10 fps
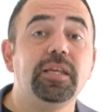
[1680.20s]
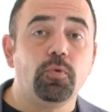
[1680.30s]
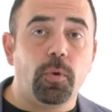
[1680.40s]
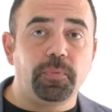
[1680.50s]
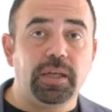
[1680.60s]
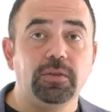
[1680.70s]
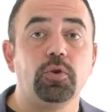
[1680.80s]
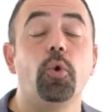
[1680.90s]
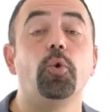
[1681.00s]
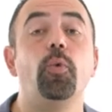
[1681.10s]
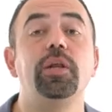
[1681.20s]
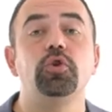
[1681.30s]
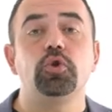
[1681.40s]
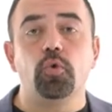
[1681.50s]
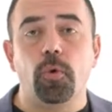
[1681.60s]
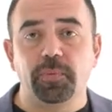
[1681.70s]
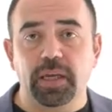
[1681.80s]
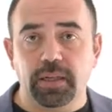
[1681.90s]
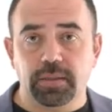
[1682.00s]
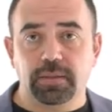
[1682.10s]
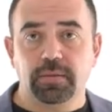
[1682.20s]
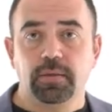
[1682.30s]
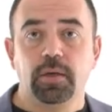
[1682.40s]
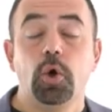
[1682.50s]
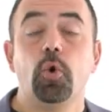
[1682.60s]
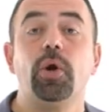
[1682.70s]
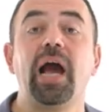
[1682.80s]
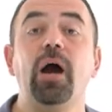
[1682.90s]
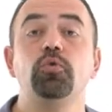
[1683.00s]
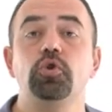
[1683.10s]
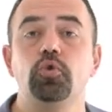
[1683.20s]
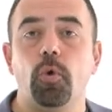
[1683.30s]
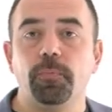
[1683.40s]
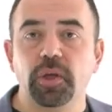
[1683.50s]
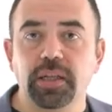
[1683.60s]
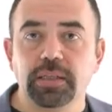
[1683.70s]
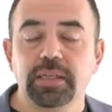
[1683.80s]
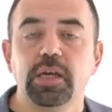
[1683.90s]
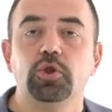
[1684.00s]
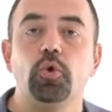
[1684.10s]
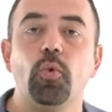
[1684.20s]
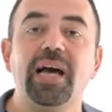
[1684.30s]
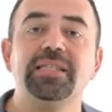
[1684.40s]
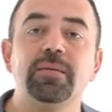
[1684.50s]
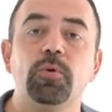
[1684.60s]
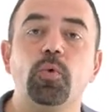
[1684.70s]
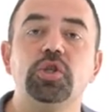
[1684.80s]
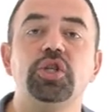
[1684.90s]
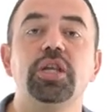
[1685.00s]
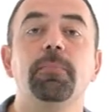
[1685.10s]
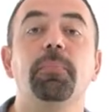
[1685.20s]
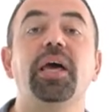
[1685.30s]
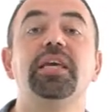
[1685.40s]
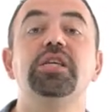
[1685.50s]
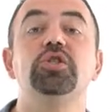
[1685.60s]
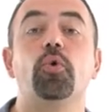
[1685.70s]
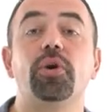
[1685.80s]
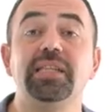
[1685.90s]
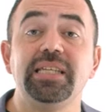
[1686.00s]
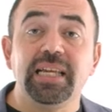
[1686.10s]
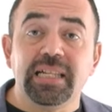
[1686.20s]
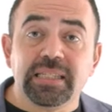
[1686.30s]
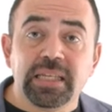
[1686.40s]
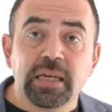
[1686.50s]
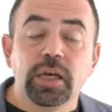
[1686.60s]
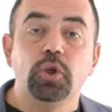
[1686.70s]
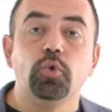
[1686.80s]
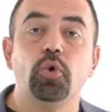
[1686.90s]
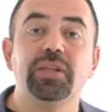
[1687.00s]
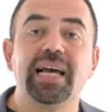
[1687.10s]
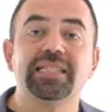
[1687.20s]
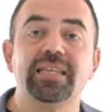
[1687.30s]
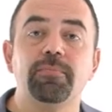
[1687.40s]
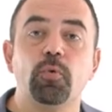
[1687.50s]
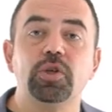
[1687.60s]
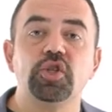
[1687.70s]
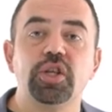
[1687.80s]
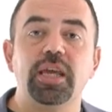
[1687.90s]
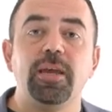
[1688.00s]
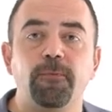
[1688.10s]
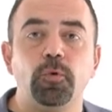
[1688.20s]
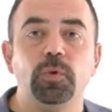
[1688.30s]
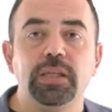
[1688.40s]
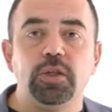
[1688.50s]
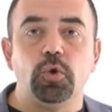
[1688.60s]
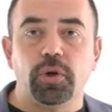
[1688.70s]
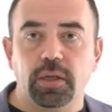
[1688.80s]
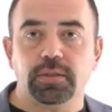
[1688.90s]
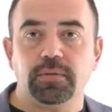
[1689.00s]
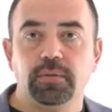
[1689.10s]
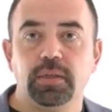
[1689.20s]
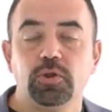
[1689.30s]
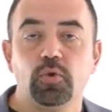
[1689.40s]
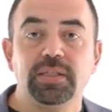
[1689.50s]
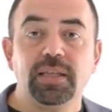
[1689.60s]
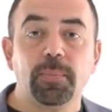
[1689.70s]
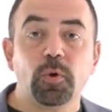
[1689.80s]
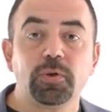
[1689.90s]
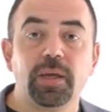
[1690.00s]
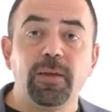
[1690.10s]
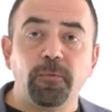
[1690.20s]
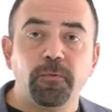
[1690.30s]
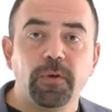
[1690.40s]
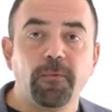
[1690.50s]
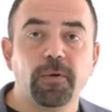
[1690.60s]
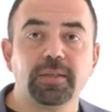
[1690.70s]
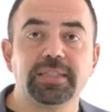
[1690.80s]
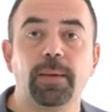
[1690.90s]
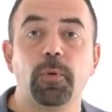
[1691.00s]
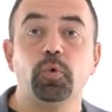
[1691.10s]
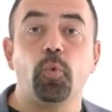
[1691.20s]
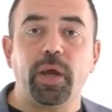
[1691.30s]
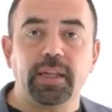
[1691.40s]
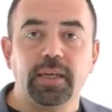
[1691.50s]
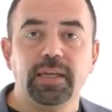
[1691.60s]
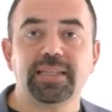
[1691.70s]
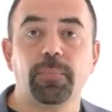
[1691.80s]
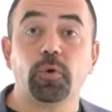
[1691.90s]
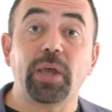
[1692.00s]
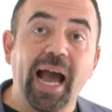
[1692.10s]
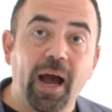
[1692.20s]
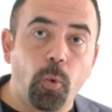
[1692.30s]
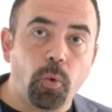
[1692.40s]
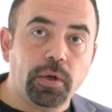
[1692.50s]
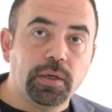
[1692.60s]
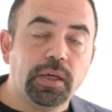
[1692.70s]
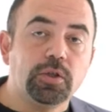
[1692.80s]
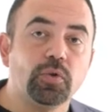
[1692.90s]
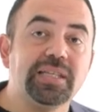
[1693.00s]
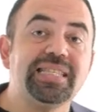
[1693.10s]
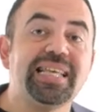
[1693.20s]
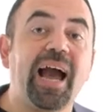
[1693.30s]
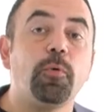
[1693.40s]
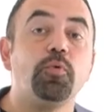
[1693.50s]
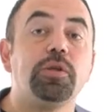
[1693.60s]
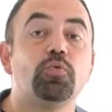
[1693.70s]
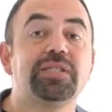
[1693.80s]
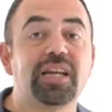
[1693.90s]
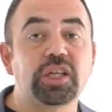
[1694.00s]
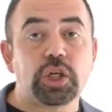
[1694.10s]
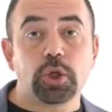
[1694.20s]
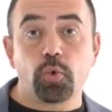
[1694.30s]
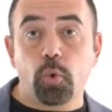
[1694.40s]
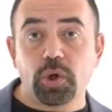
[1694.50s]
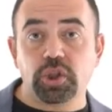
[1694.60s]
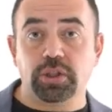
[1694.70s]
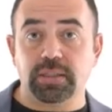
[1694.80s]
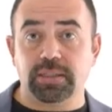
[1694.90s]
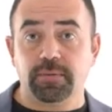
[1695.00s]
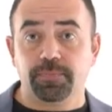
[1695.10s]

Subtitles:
you obtained it, or when did you obtain it, or how did you obtain it. So you ask him a question implying he's already guilty. You don't ask him a question if you did it or not. So it's not about if it's about when, it's about how. So this is how you need to structure your questions.